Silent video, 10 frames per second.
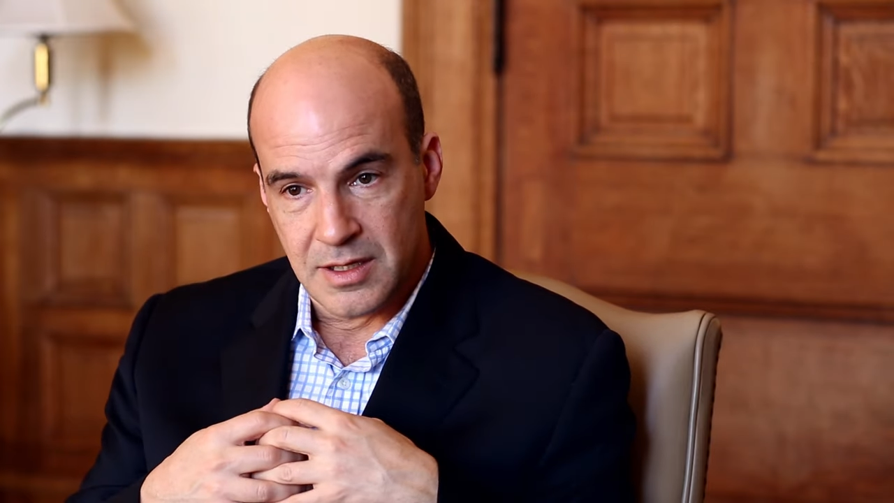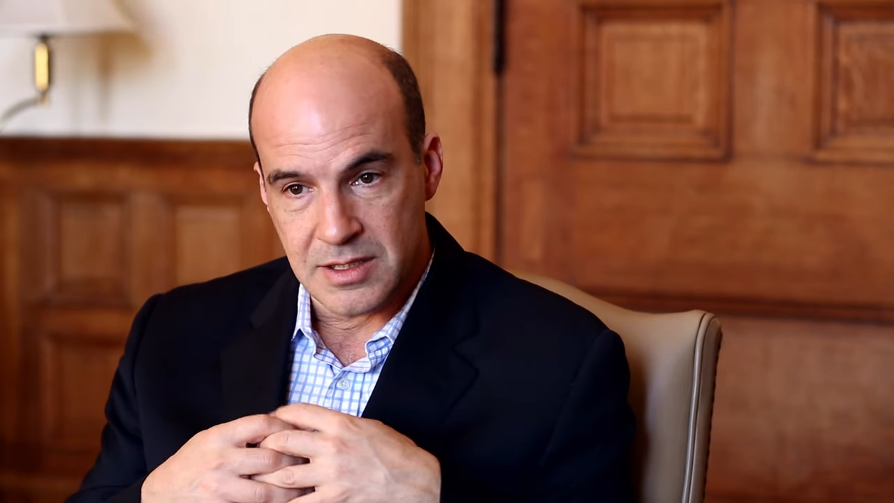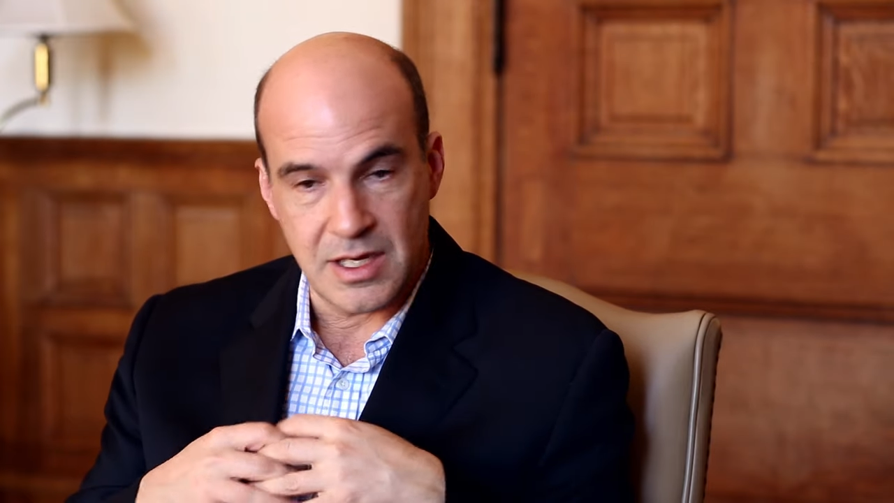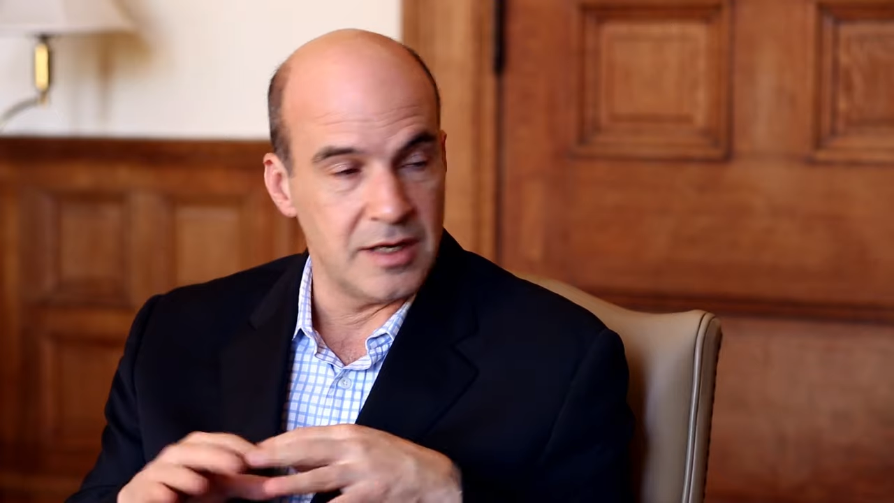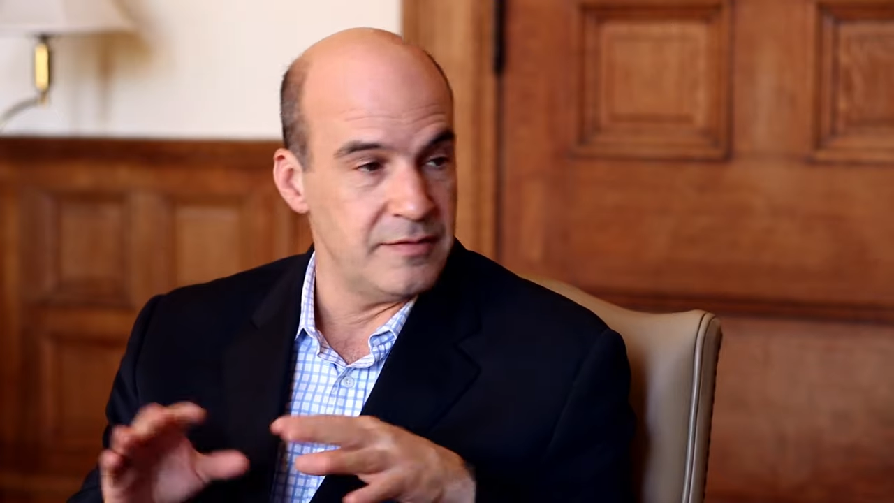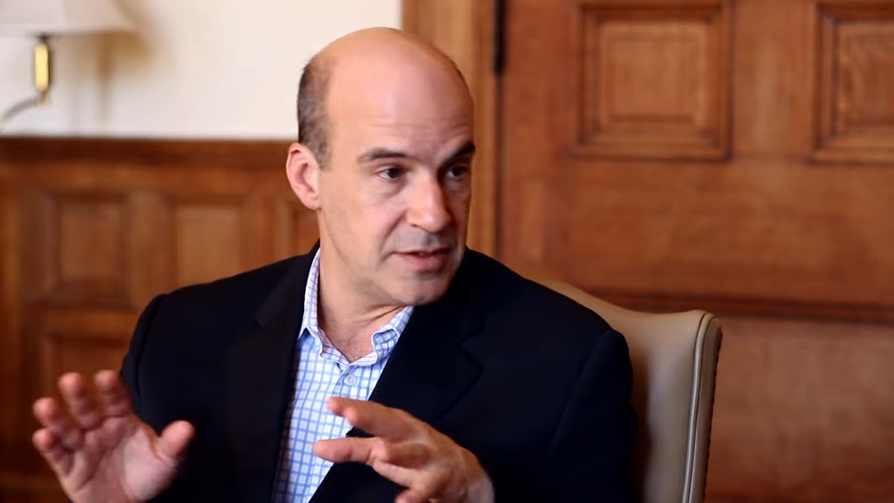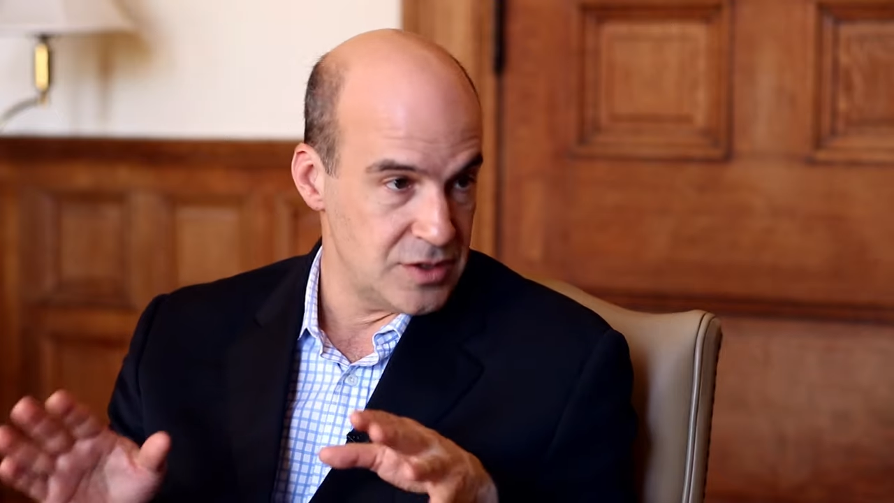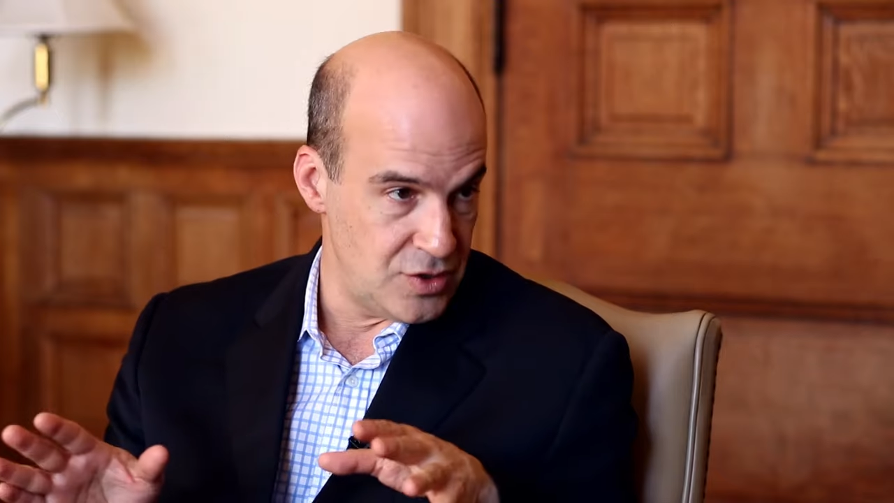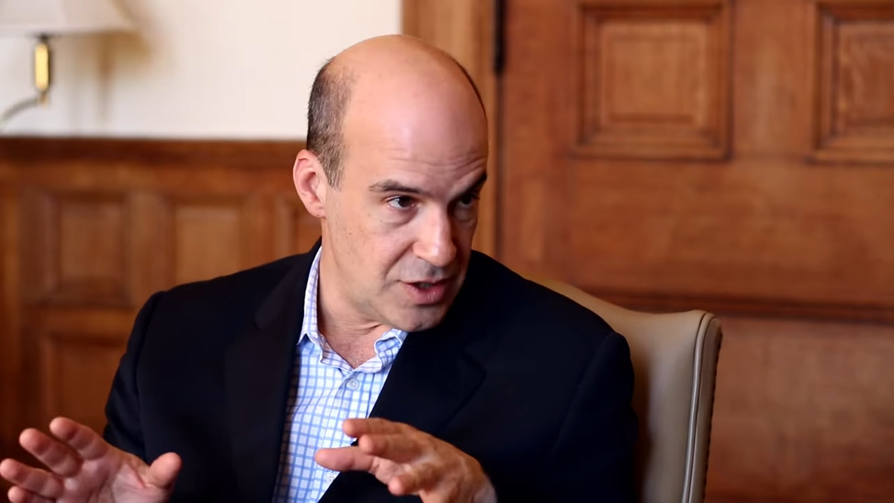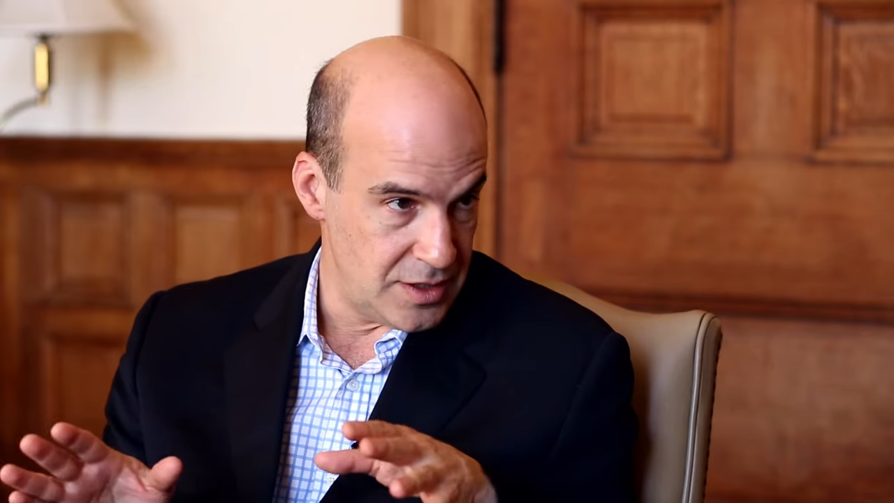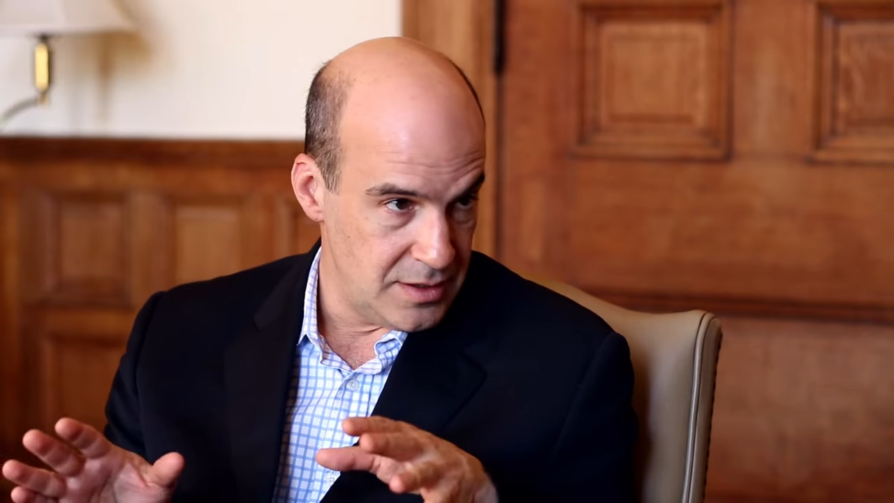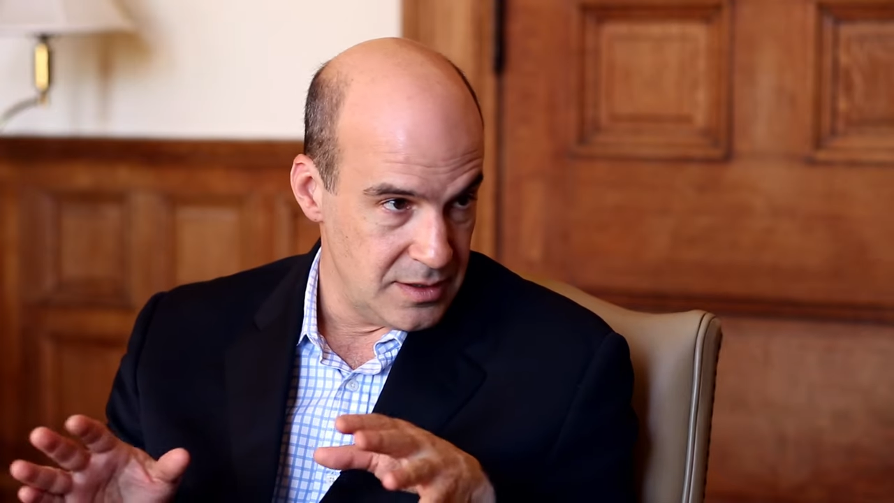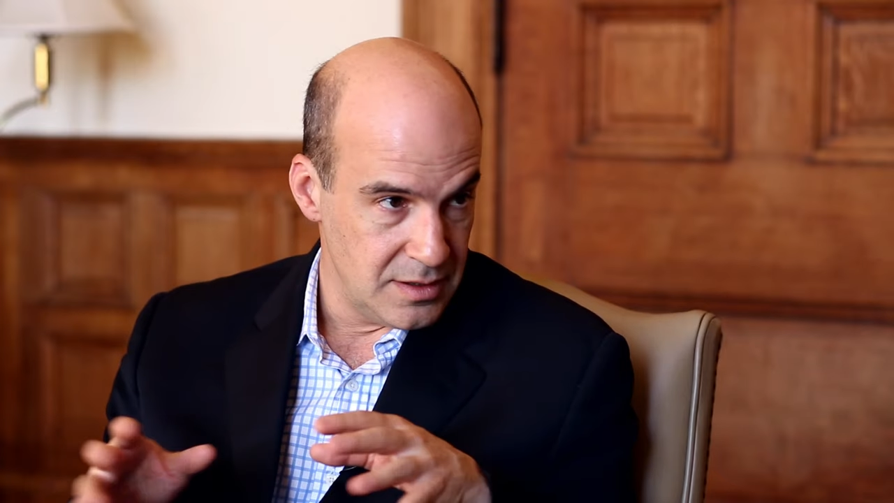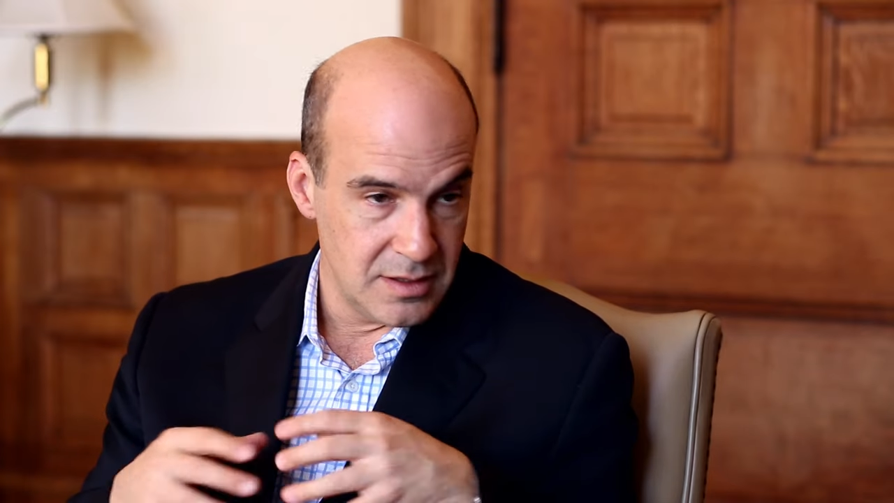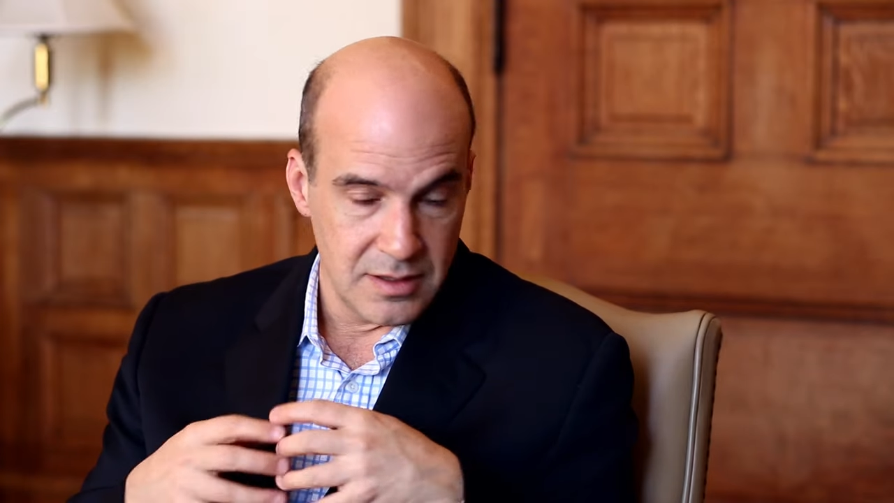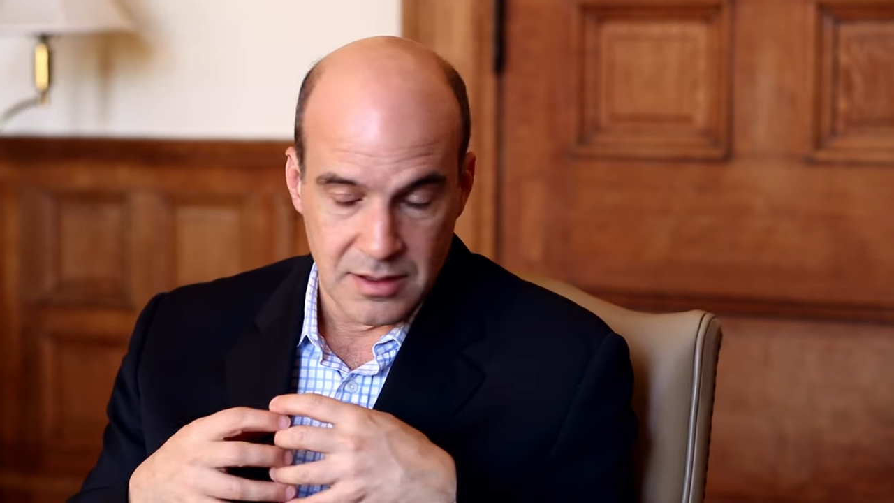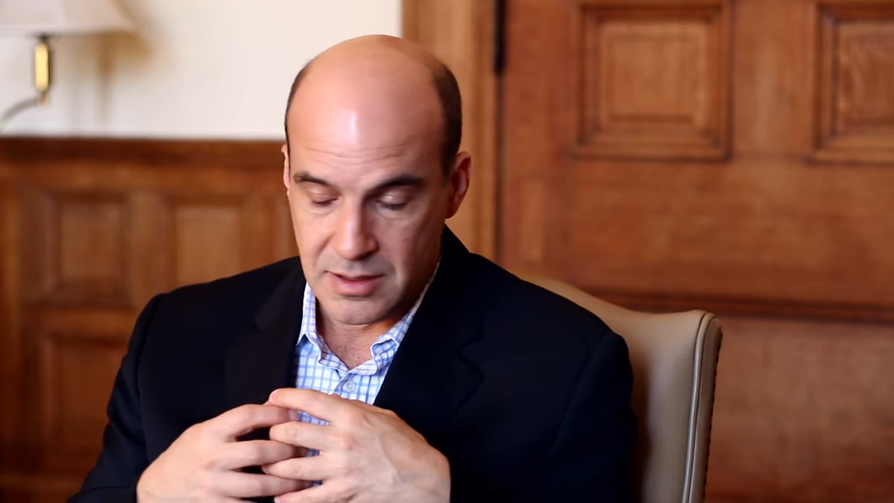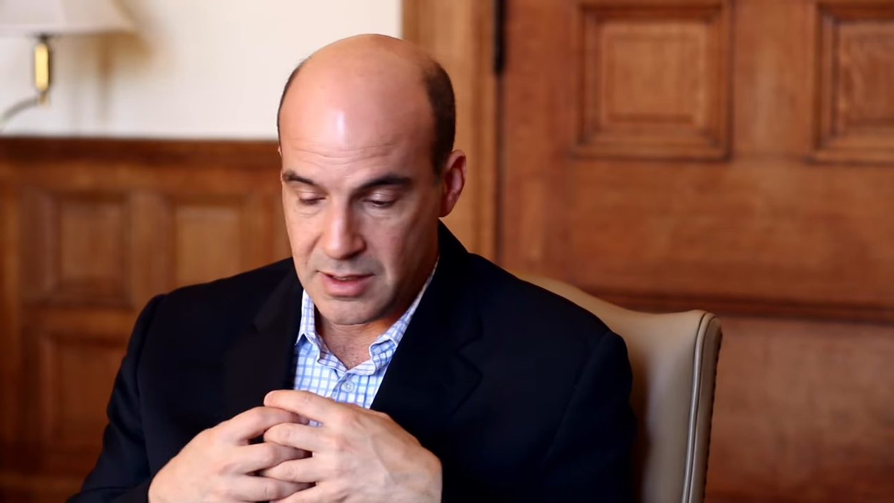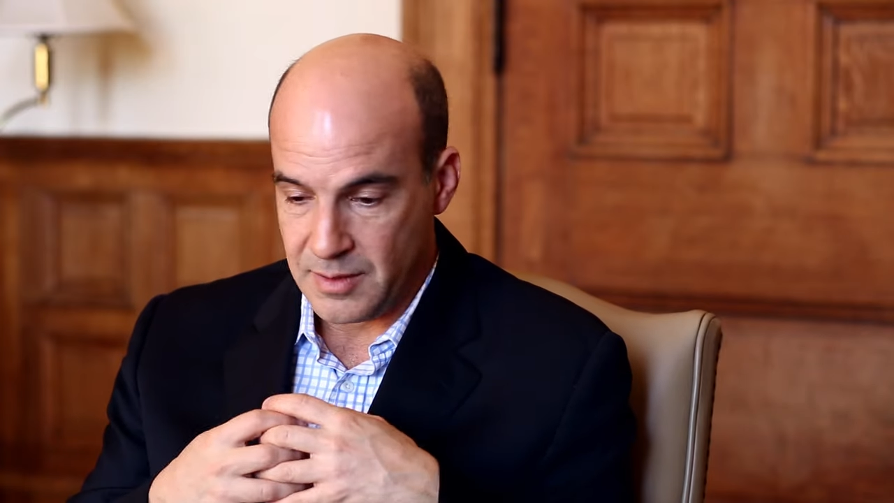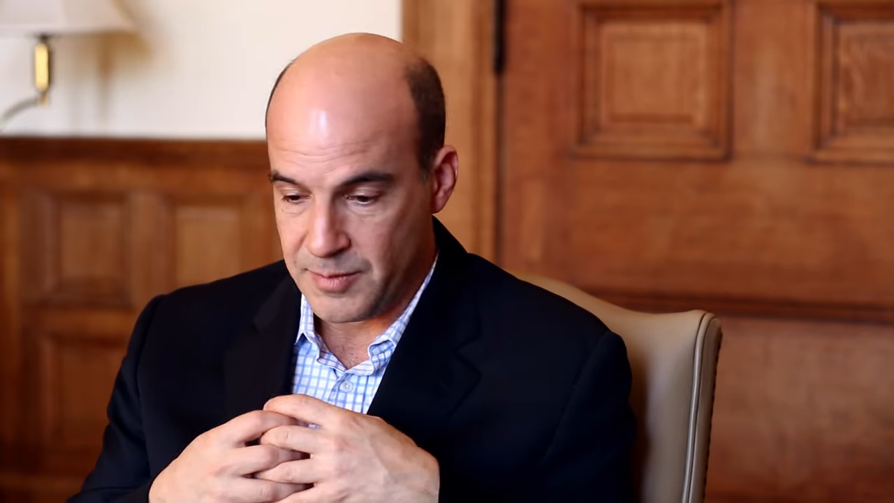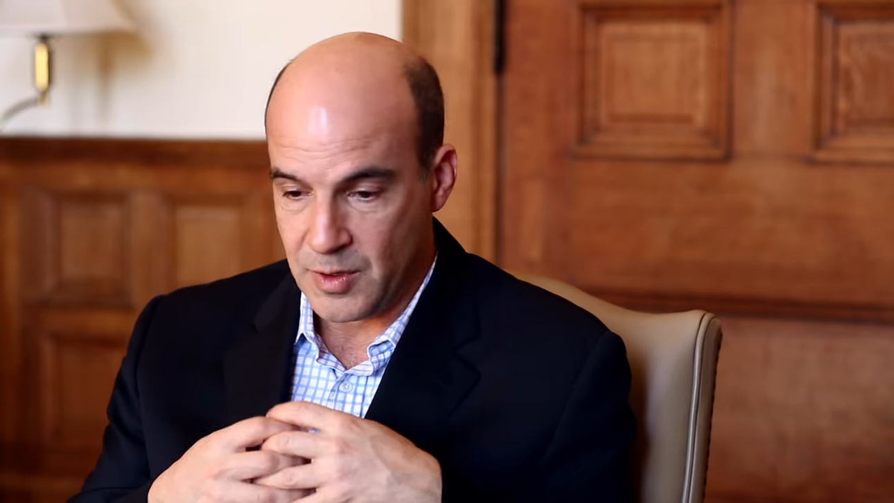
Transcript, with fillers: None of it's good. Um,